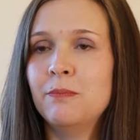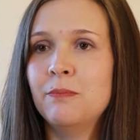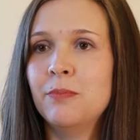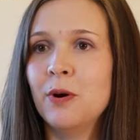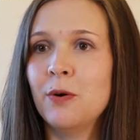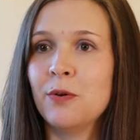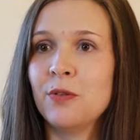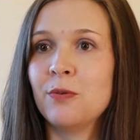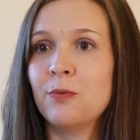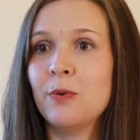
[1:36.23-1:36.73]

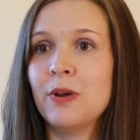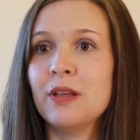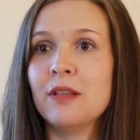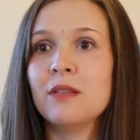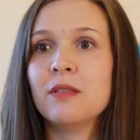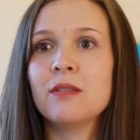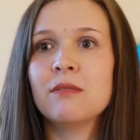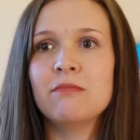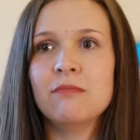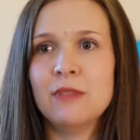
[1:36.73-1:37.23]
both
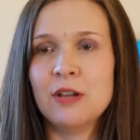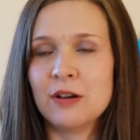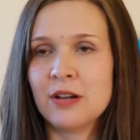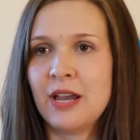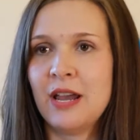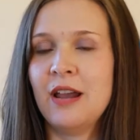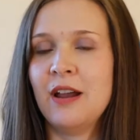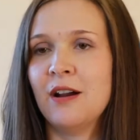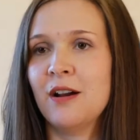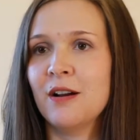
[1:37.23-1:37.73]
with their
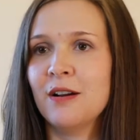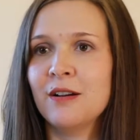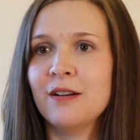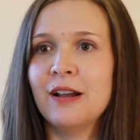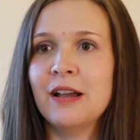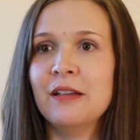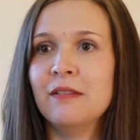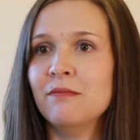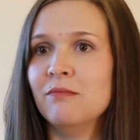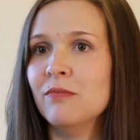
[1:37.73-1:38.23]
care
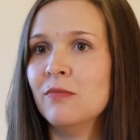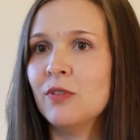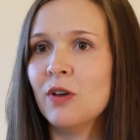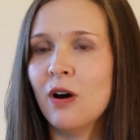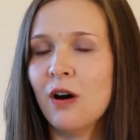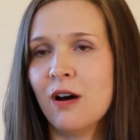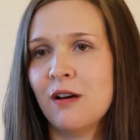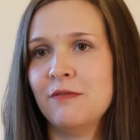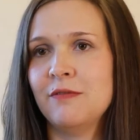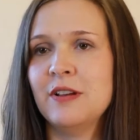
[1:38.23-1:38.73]
and
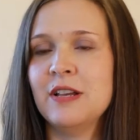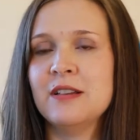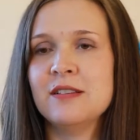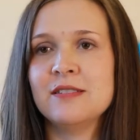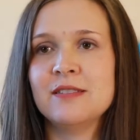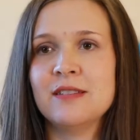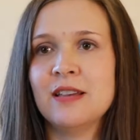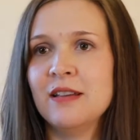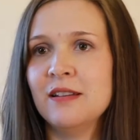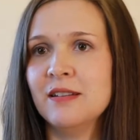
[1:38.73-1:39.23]
the
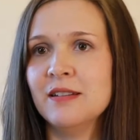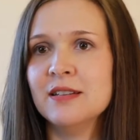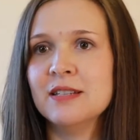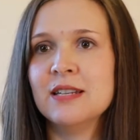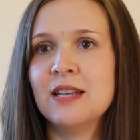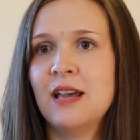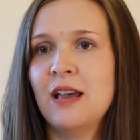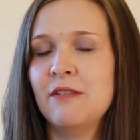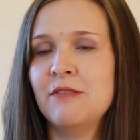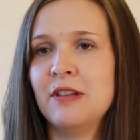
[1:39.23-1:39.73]
office and
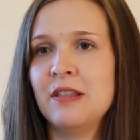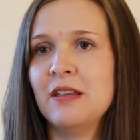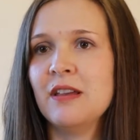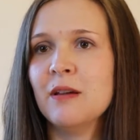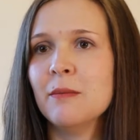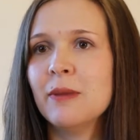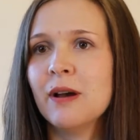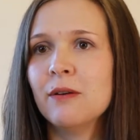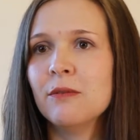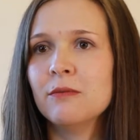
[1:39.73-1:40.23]

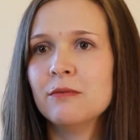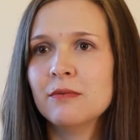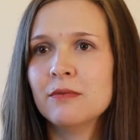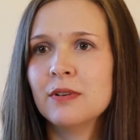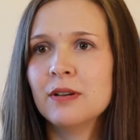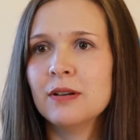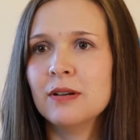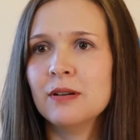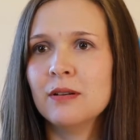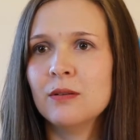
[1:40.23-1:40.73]
everything about
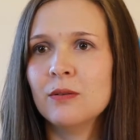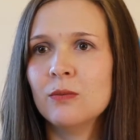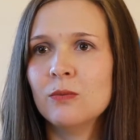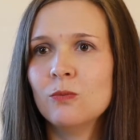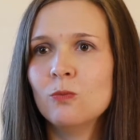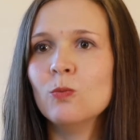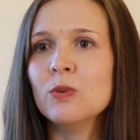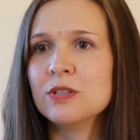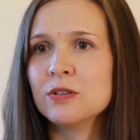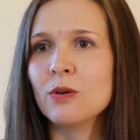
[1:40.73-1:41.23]

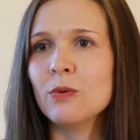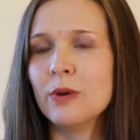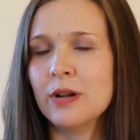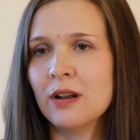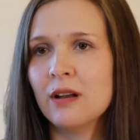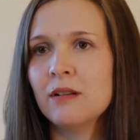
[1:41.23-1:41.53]
what's going